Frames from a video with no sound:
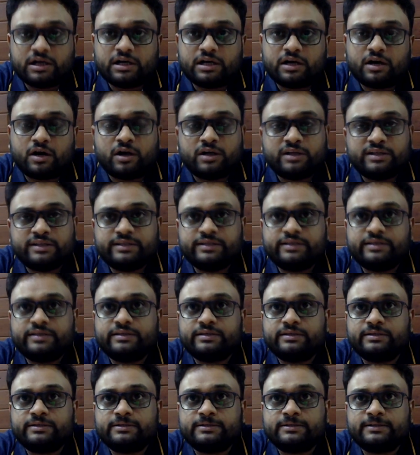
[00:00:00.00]
on the
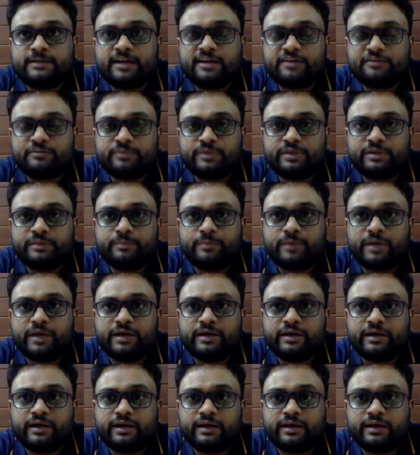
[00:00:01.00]
Raspberry Pi